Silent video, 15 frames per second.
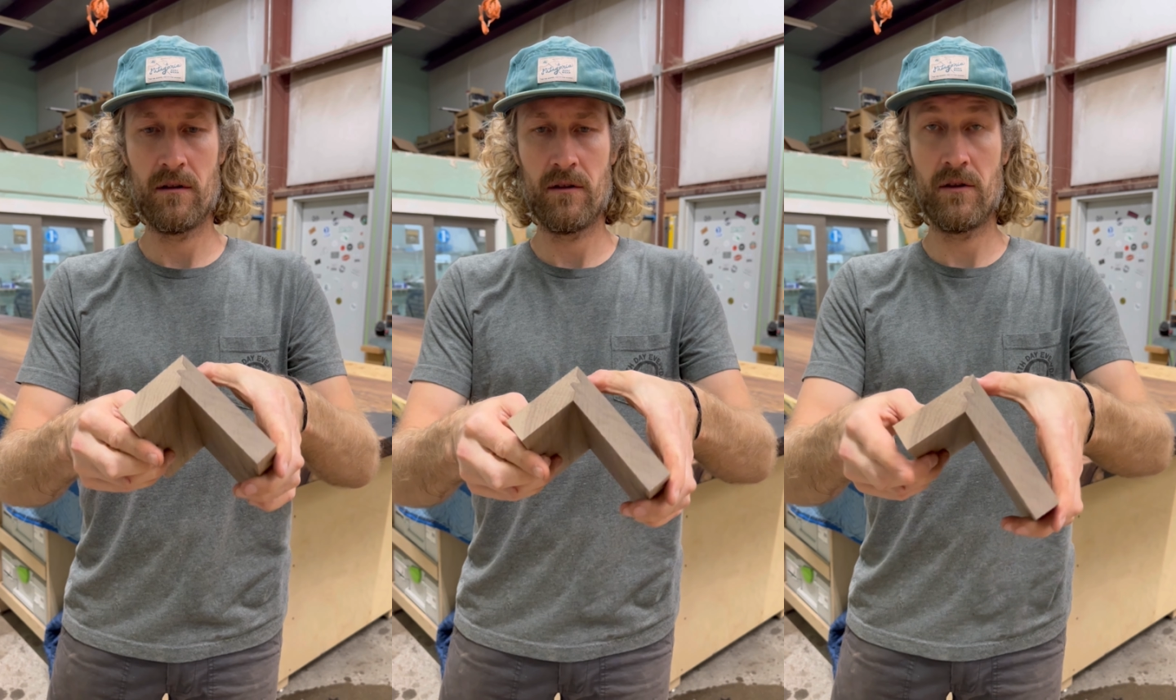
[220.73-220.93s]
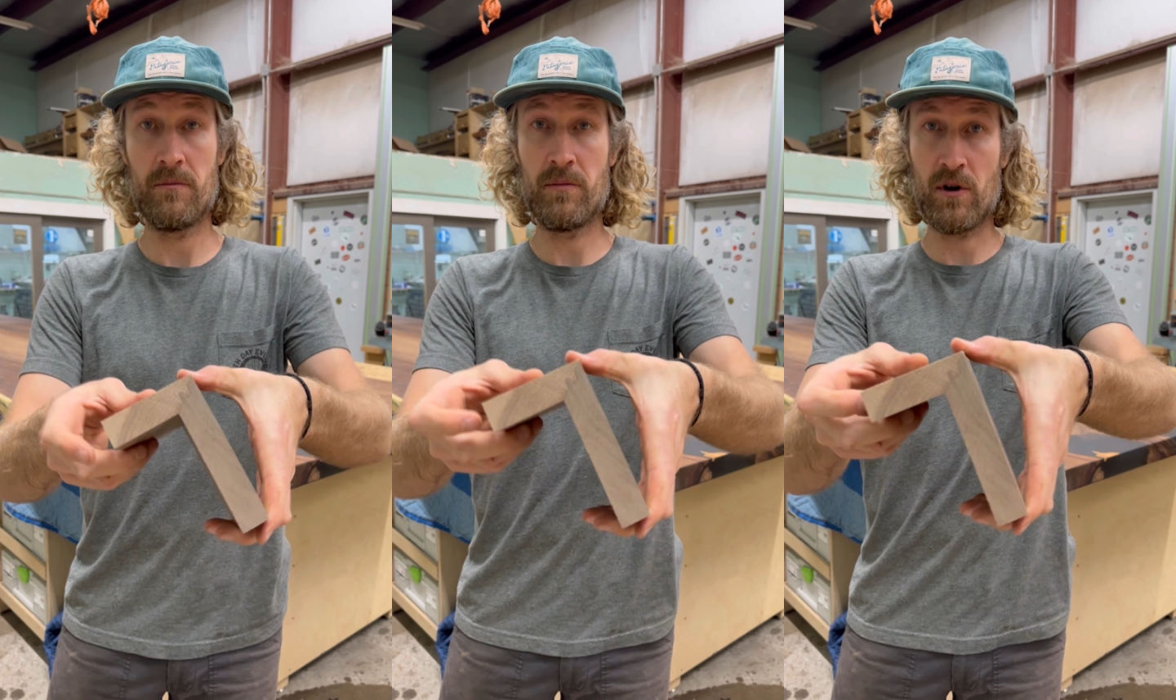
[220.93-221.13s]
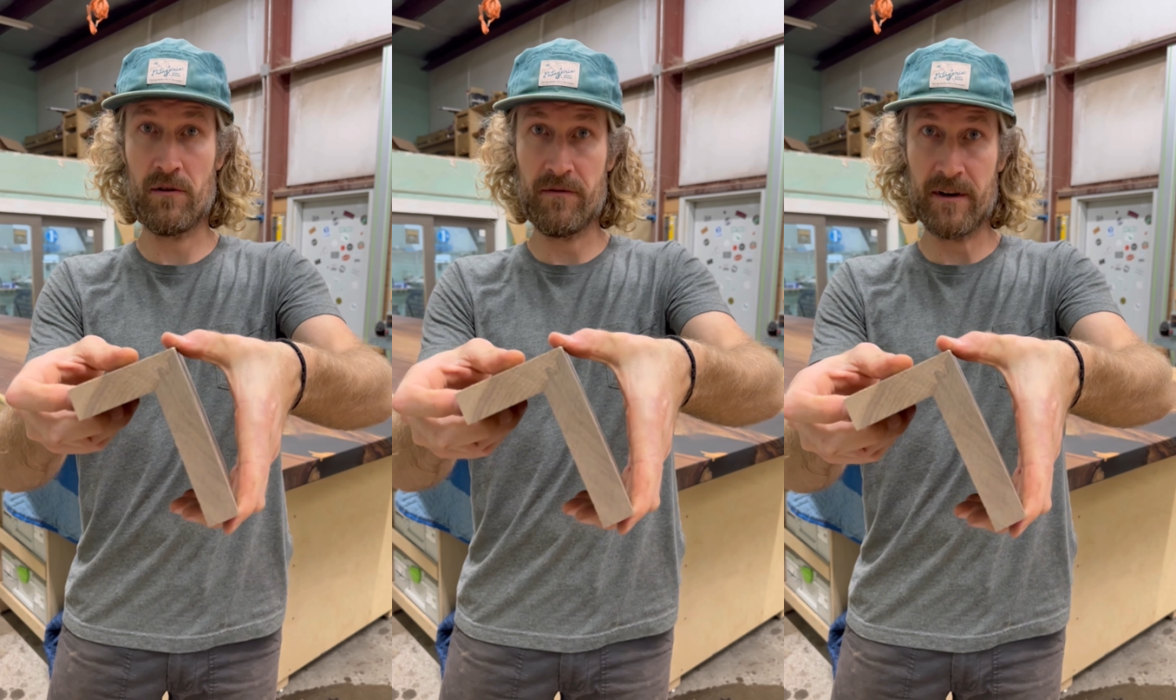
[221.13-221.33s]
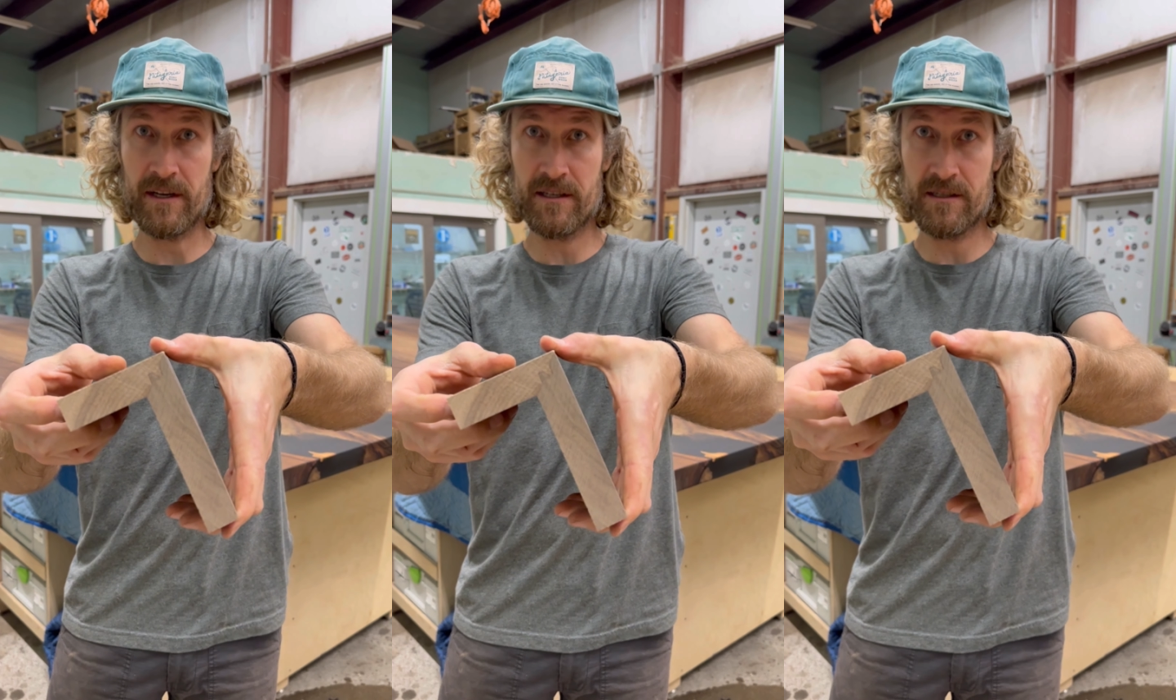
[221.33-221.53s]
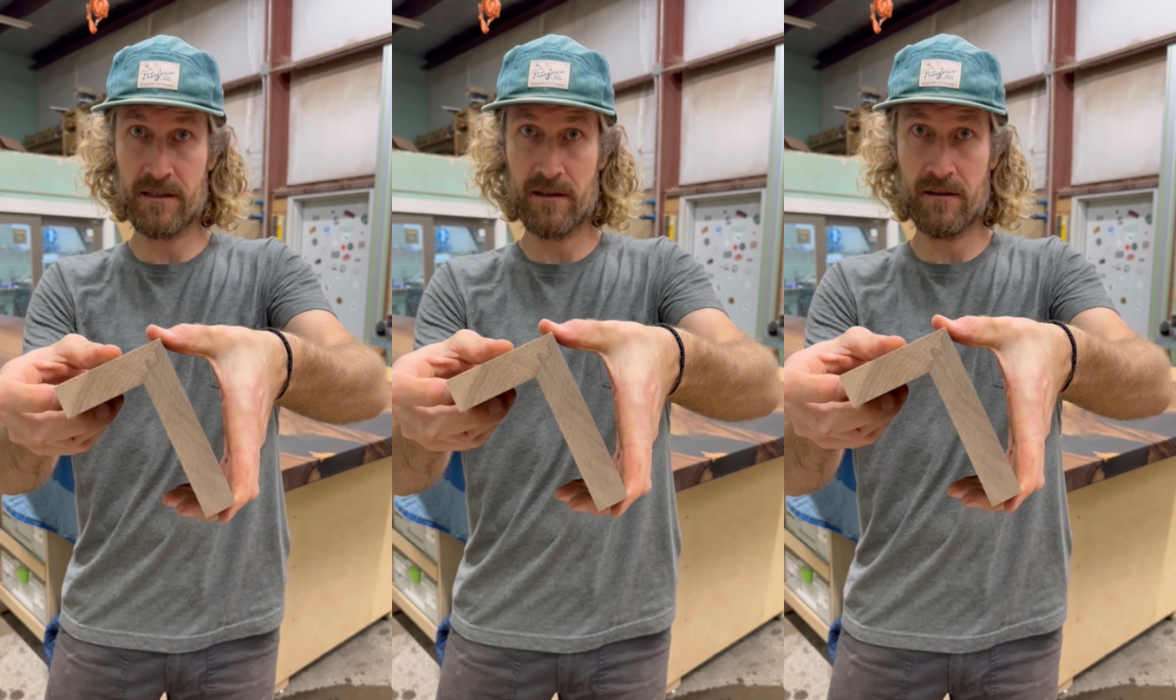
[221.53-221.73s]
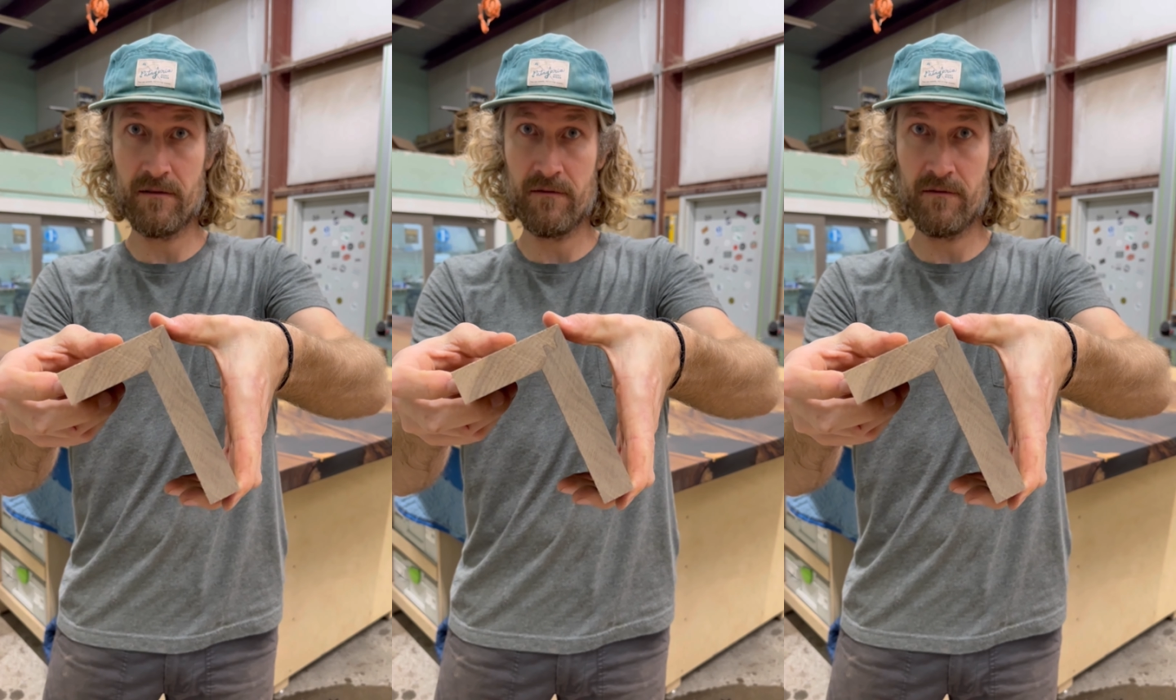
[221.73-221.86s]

the perfect